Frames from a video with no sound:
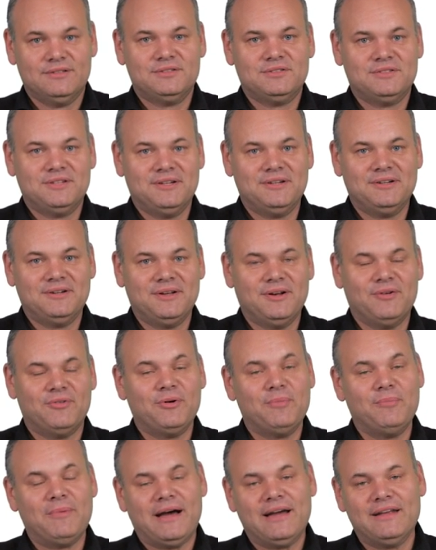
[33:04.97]
So a
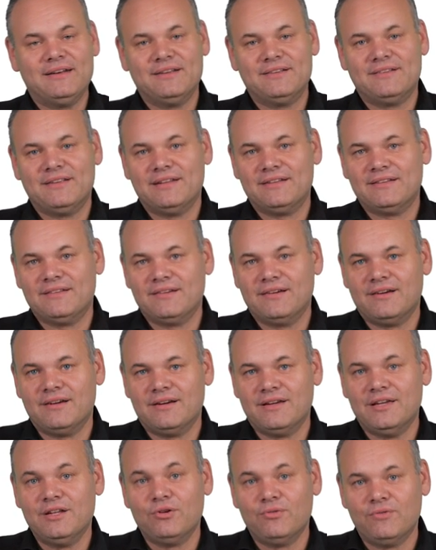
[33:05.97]
reminder that
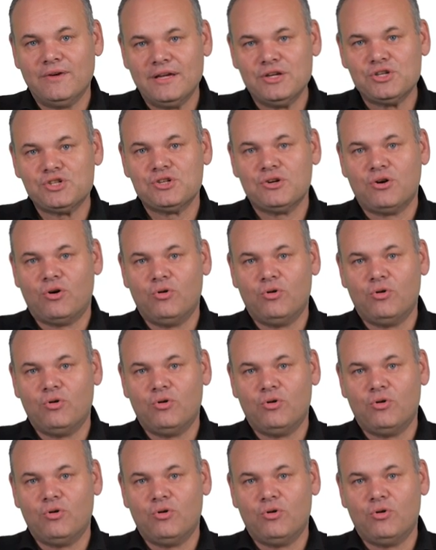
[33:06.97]
innovation